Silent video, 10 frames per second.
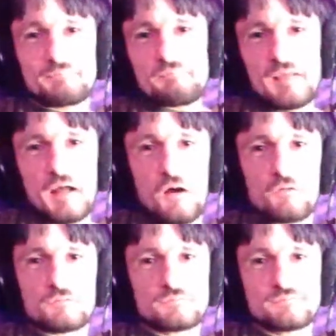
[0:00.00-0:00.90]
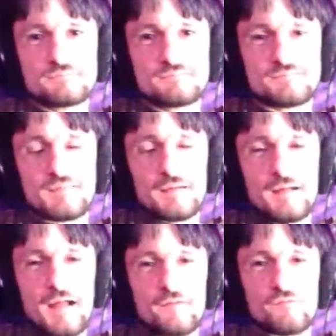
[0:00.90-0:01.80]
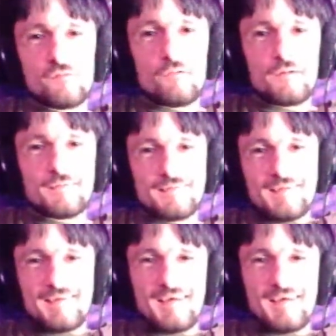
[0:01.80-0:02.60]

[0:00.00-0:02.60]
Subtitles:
You know, they're kind of short. Look